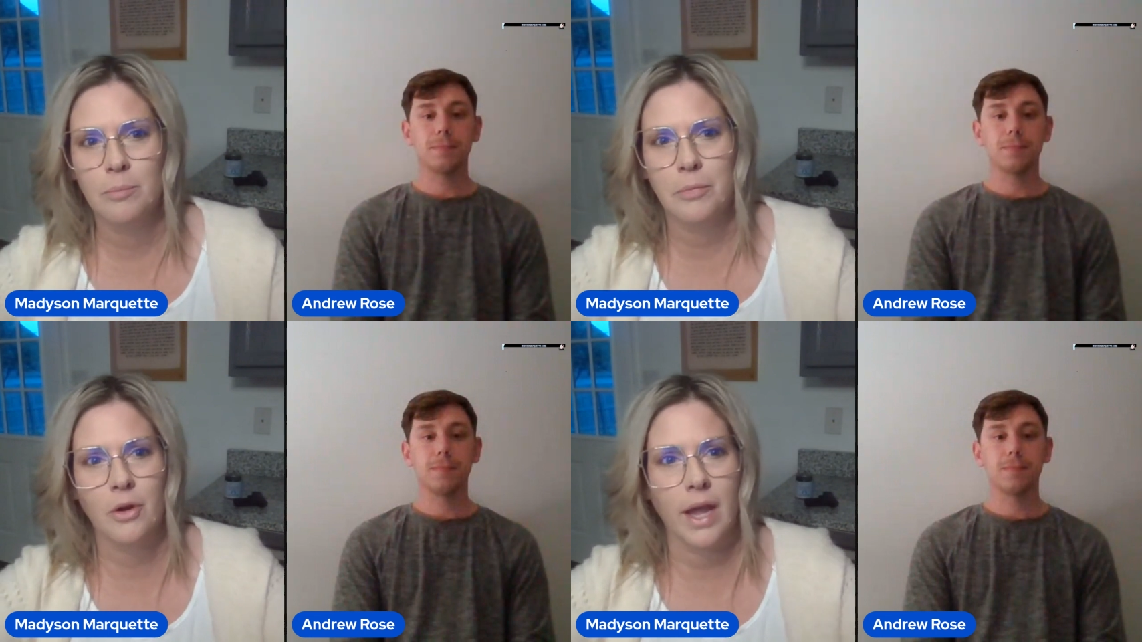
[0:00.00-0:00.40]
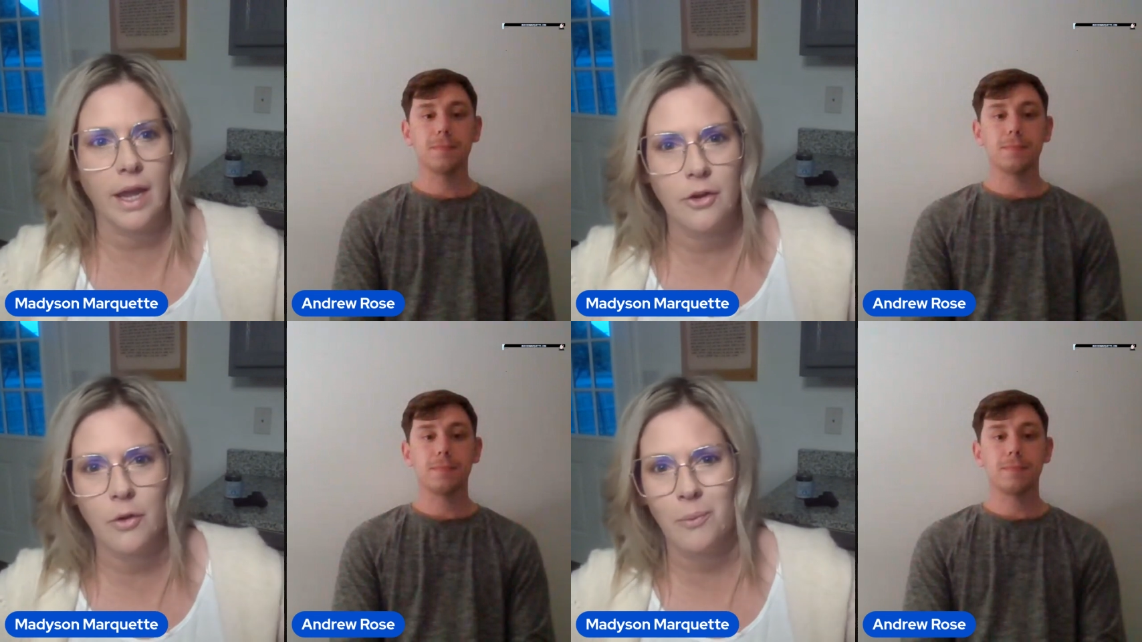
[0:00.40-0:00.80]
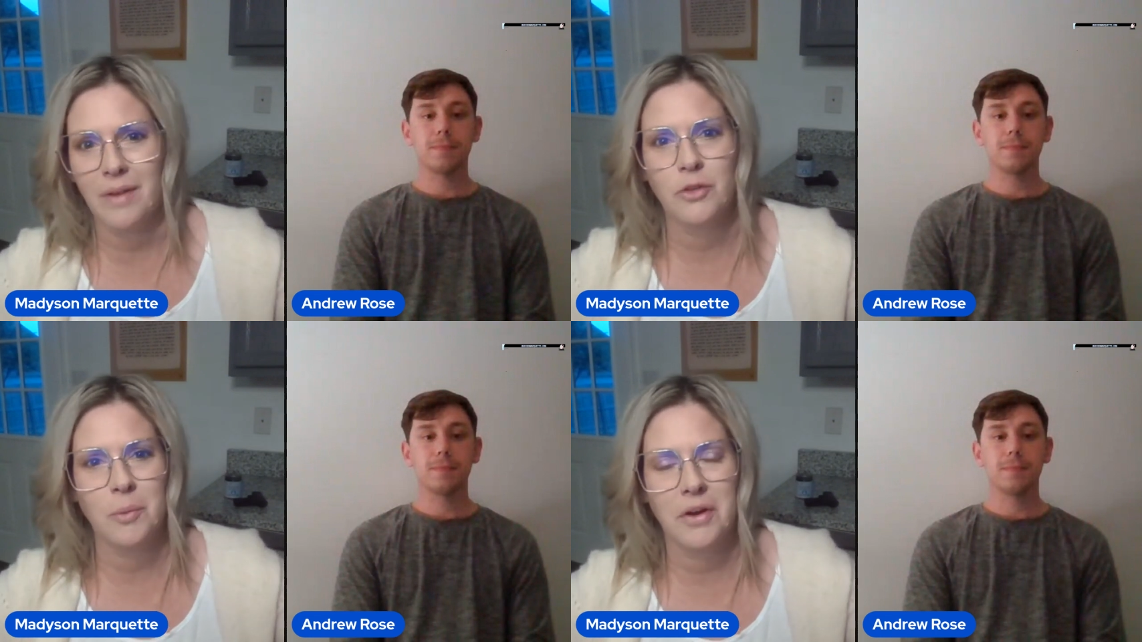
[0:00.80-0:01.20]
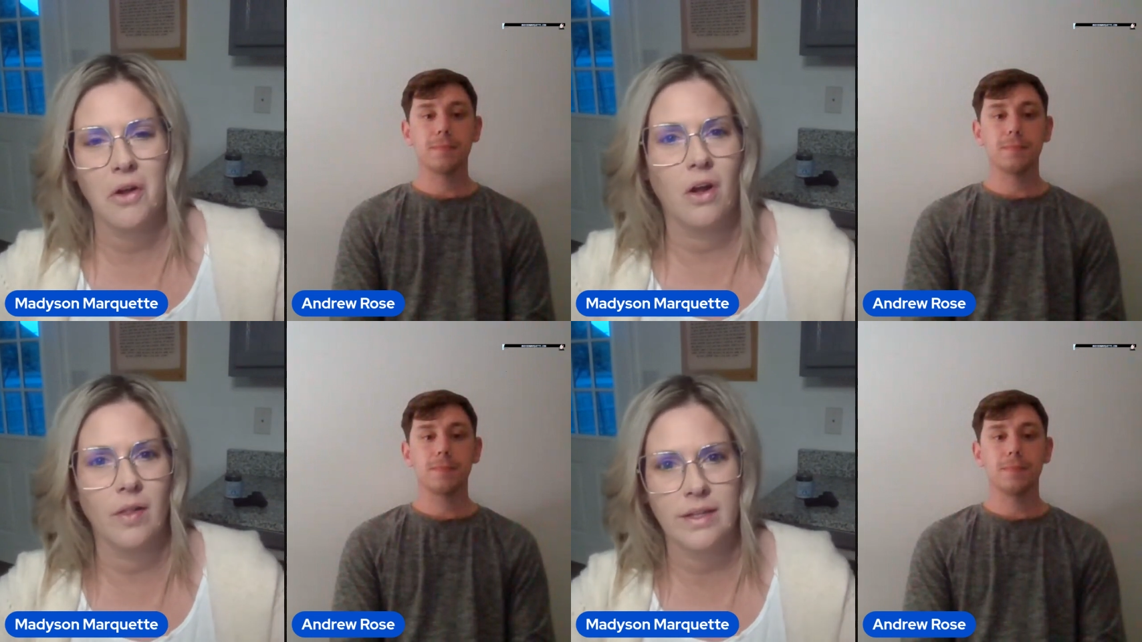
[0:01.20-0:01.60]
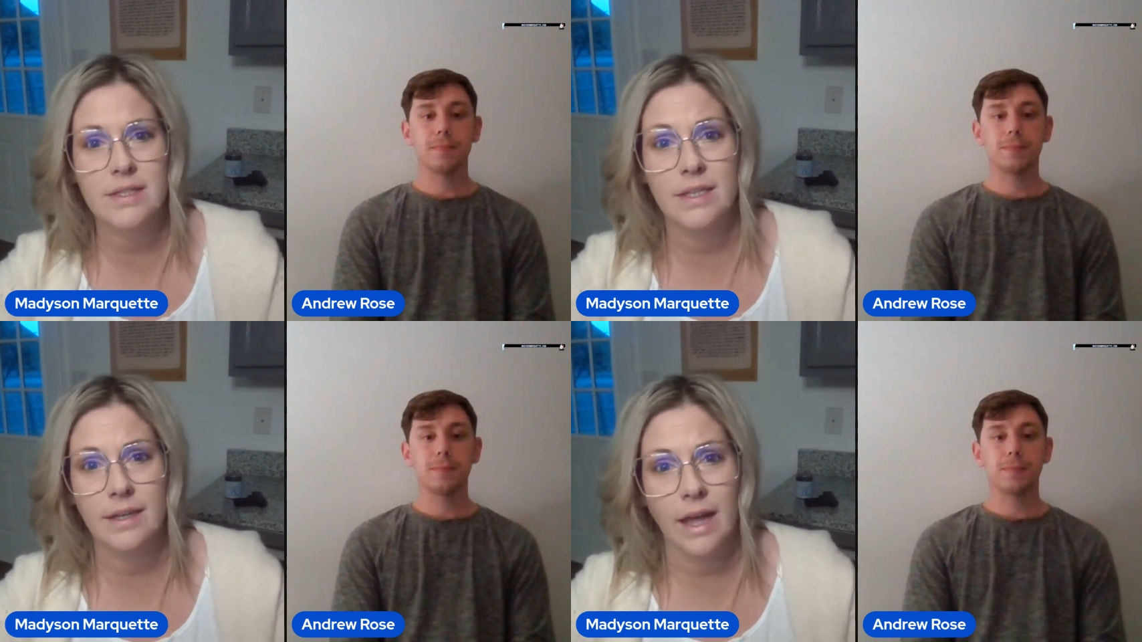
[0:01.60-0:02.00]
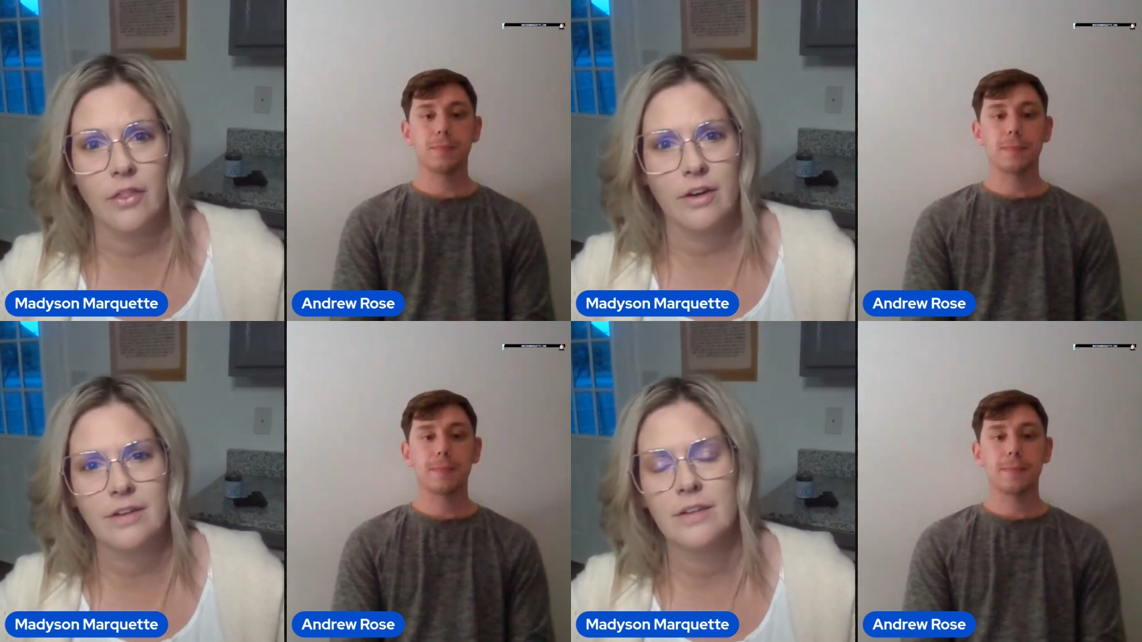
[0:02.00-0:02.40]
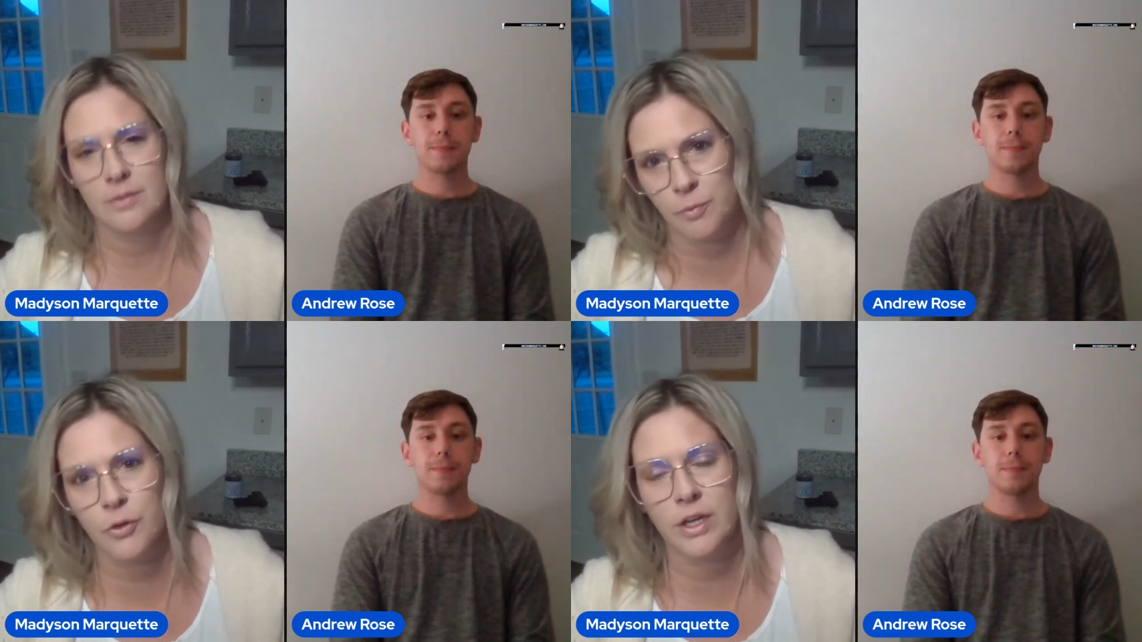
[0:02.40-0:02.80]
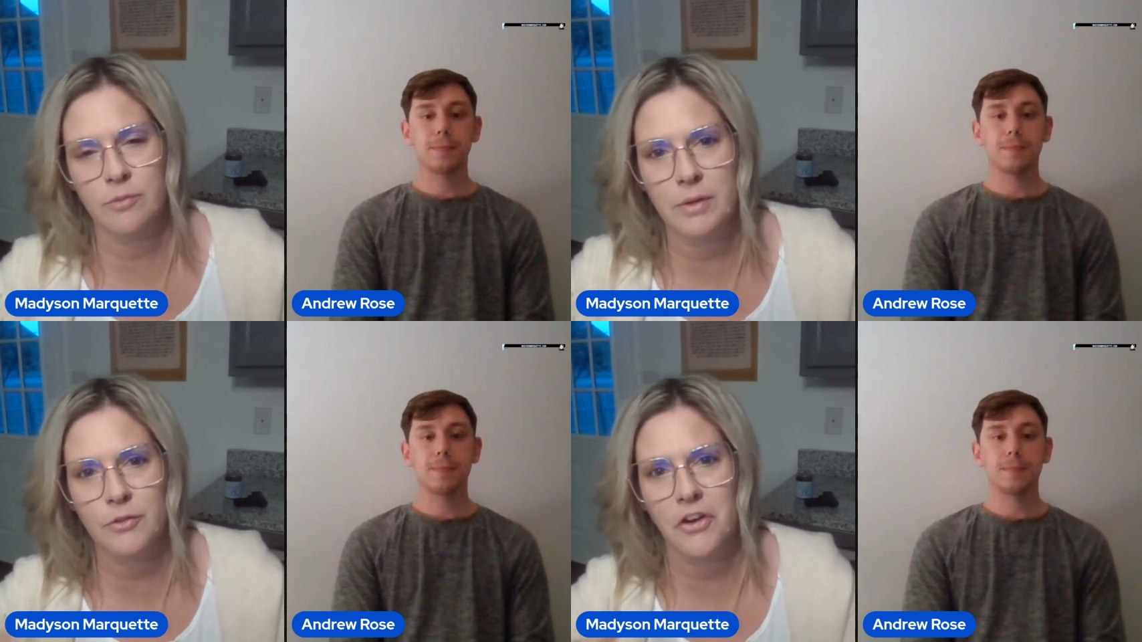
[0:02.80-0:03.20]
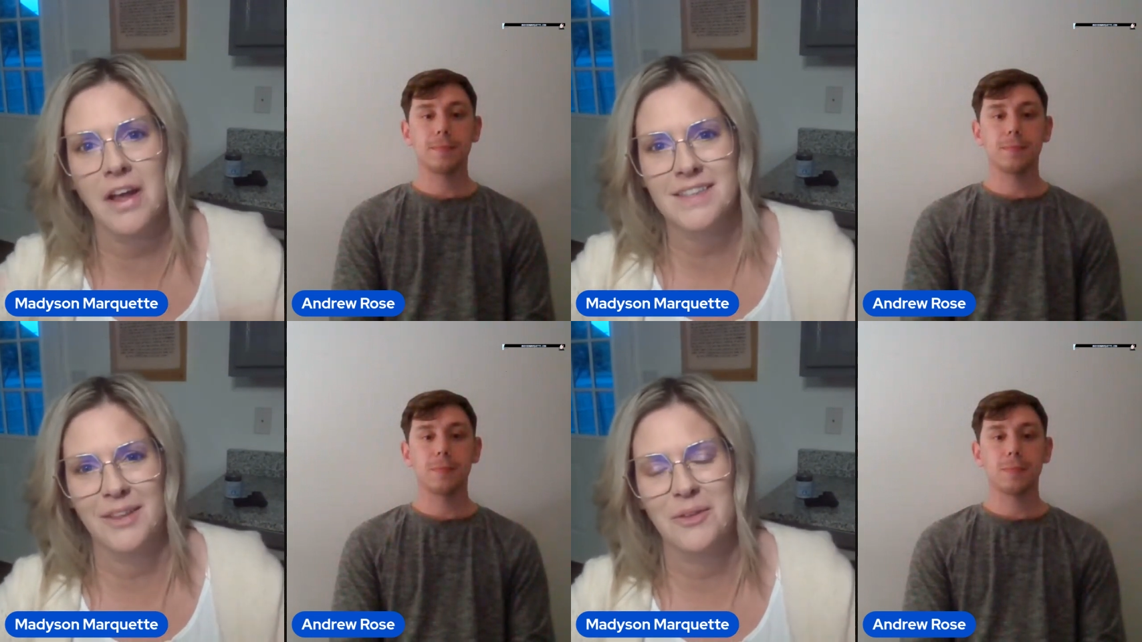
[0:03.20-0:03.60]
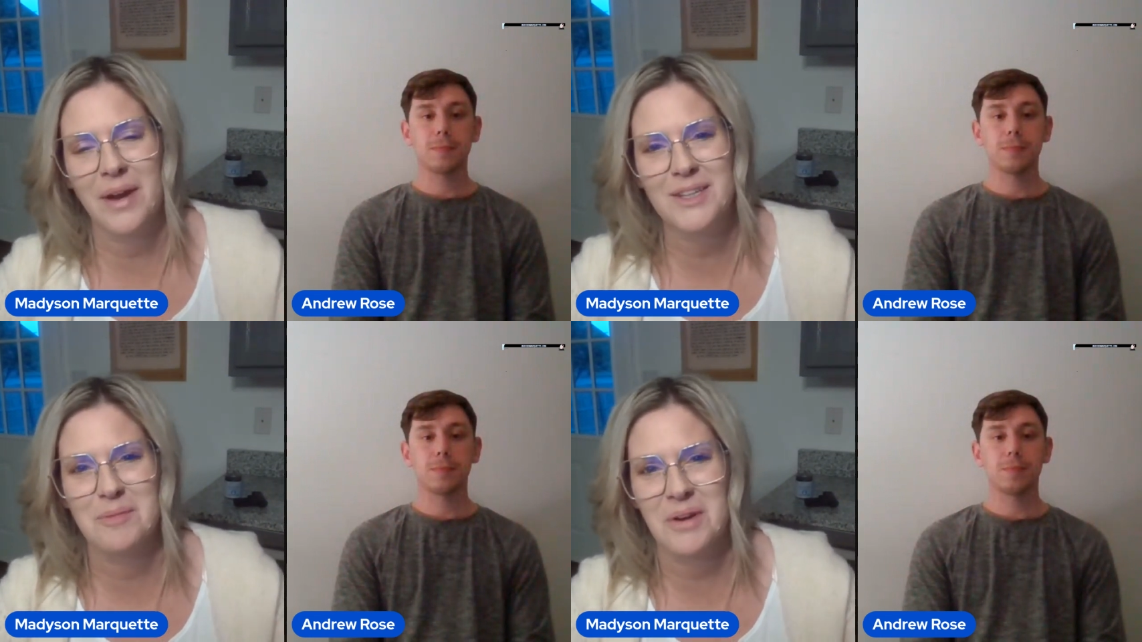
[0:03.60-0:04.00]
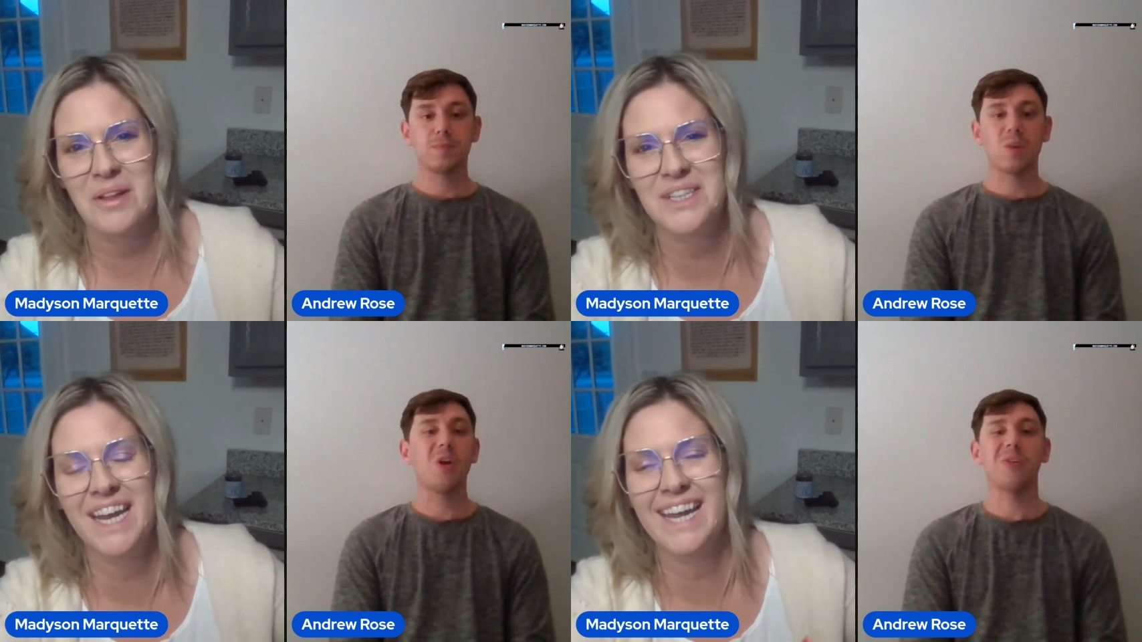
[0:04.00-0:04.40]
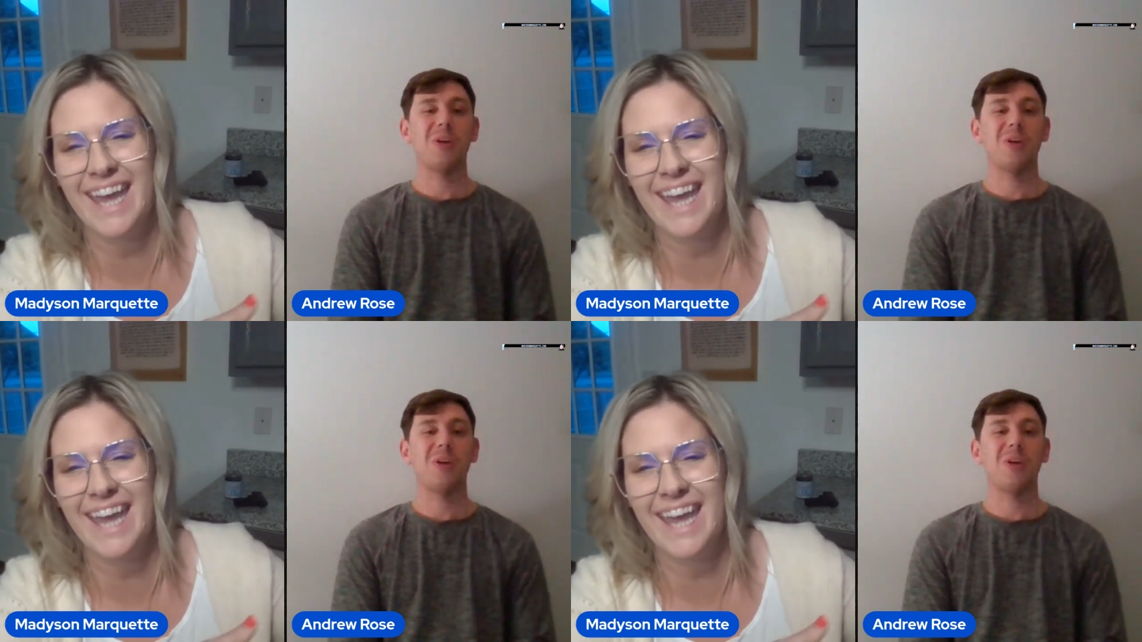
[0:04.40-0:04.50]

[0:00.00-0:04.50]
Speaker 1: brigade or whatever you want to call it together. Forgive me for not saying the right terminology